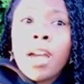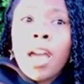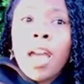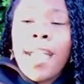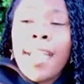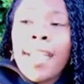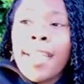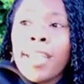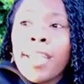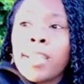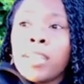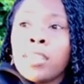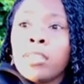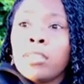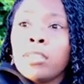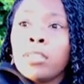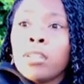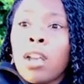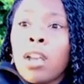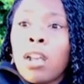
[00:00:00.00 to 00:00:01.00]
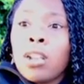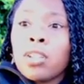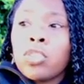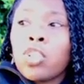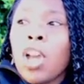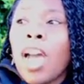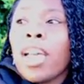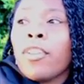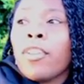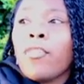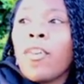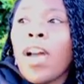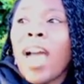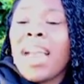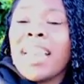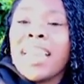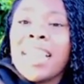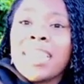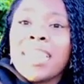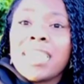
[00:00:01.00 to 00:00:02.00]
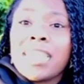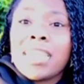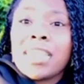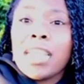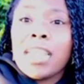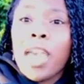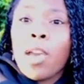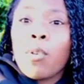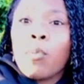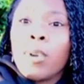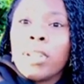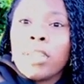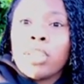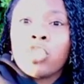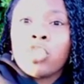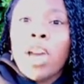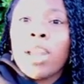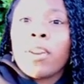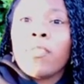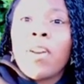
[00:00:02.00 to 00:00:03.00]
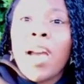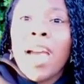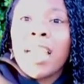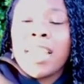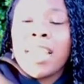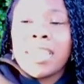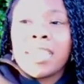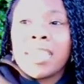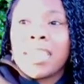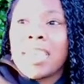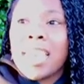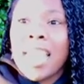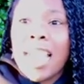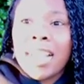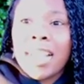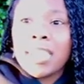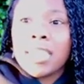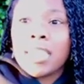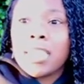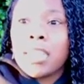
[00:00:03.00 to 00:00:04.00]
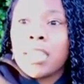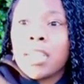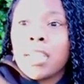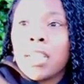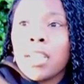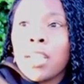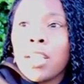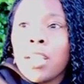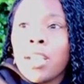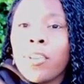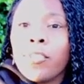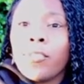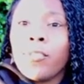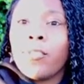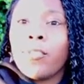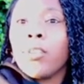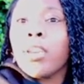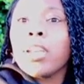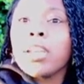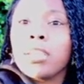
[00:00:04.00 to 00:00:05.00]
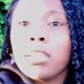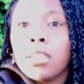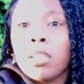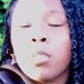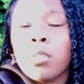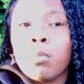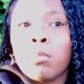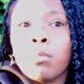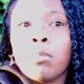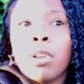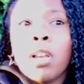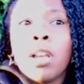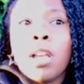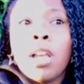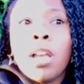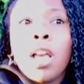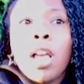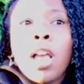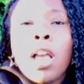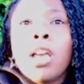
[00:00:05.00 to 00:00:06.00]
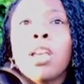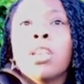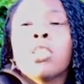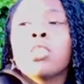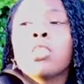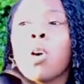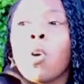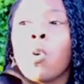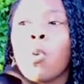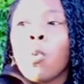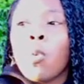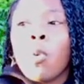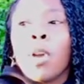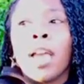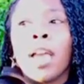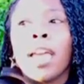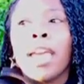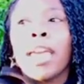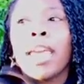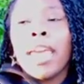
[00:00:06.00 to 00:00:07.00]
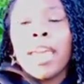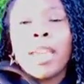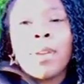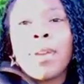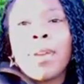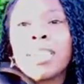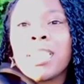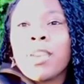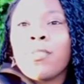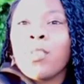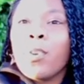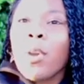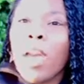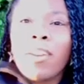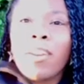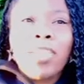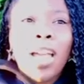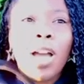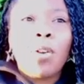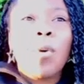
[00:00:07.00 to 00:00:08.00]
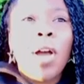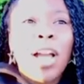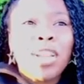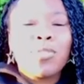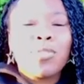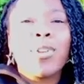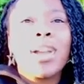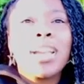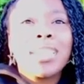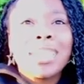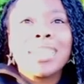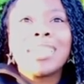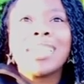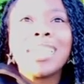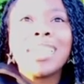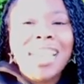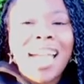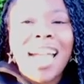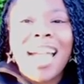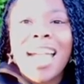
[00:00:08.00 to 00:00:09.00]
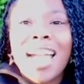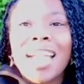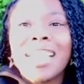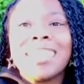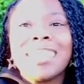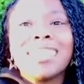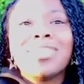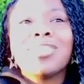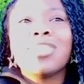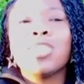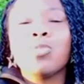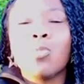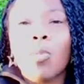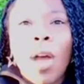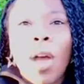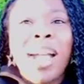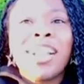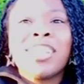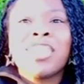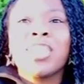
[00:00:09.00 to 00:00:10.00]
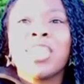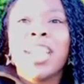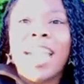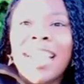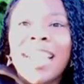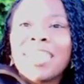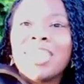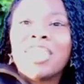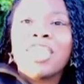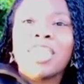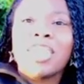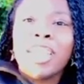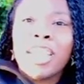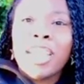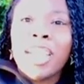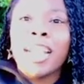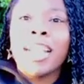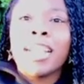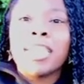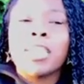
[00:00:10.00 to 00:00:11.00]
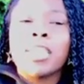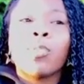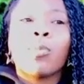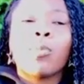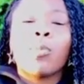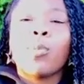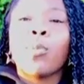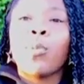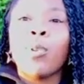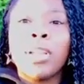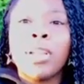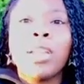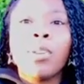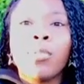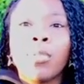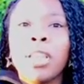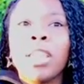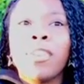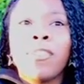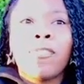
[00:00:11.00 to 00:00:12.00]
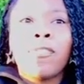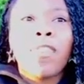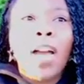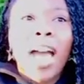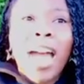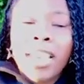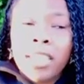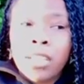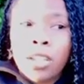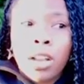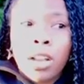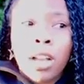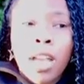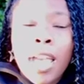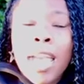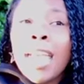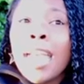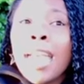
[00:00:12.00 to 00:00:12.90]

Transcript: and tried to find its and went to try to find its next victim. So, anyways, if you have not watched Raising Dion, watch that. It's really, really fire.